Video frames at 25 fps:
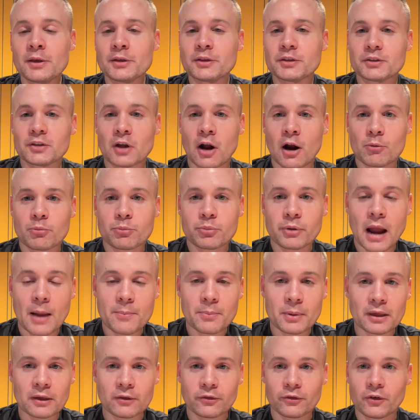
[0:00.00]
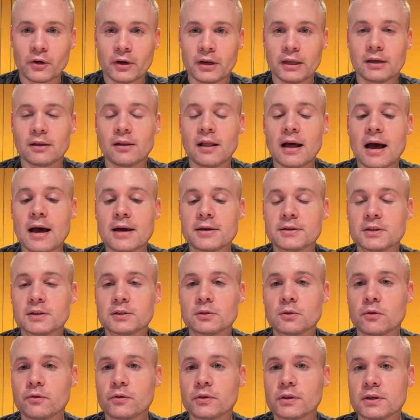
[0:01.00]
start prepping for any
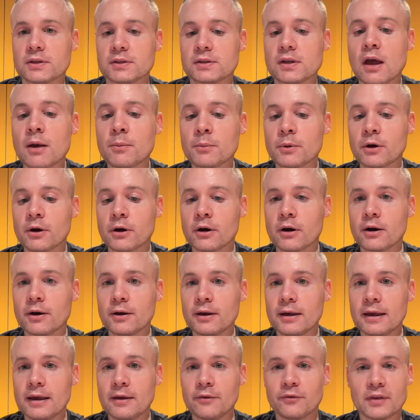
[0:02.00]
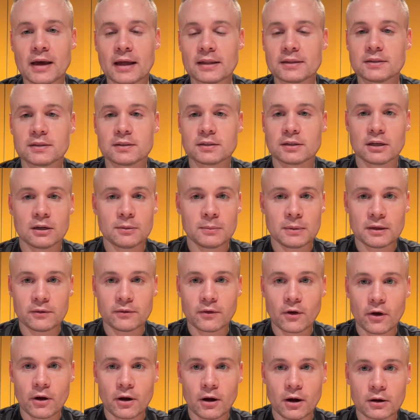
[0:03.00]
classes over the summer if that's going to be a
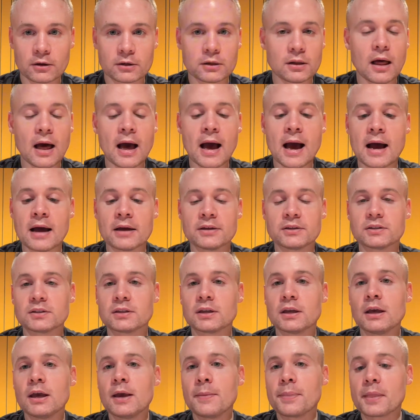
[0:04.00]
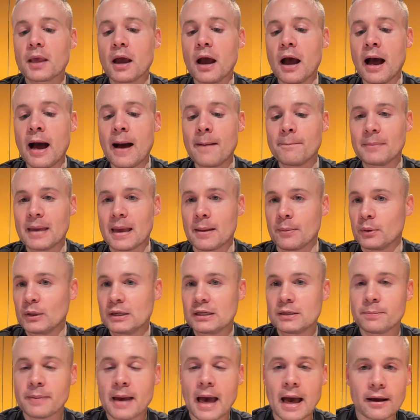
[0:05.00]
very hard class. Maybe we
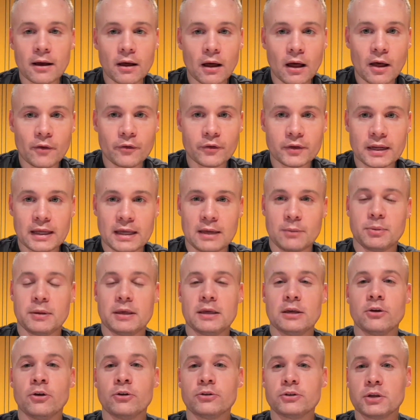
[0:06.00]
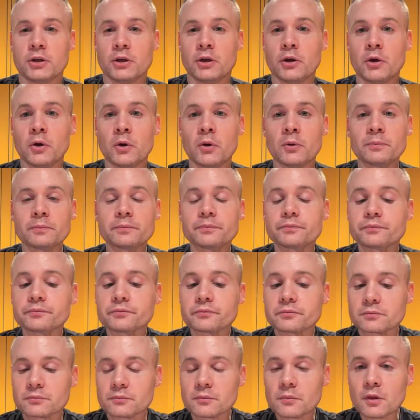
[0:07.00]
need to back off an AP or two,
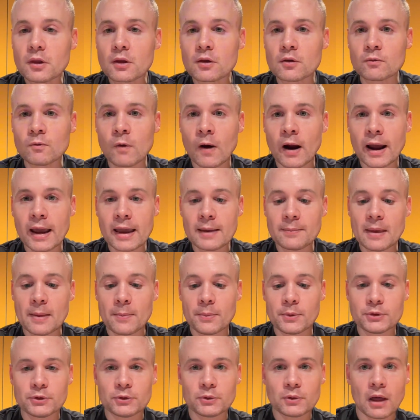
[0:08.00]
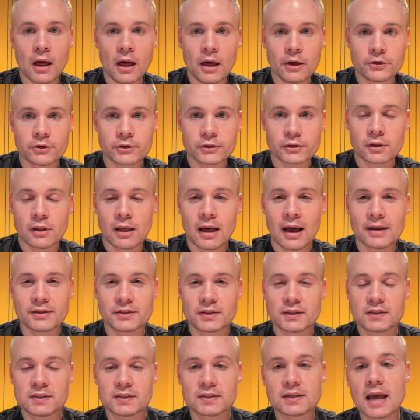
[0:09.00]
right? Maybe do the honors
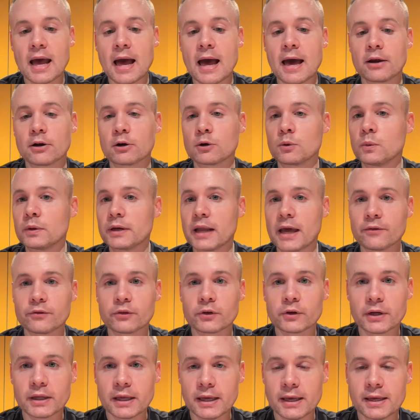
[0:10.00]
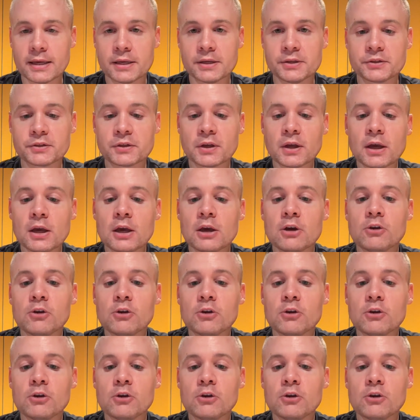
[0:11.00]
class instead or whatever it is,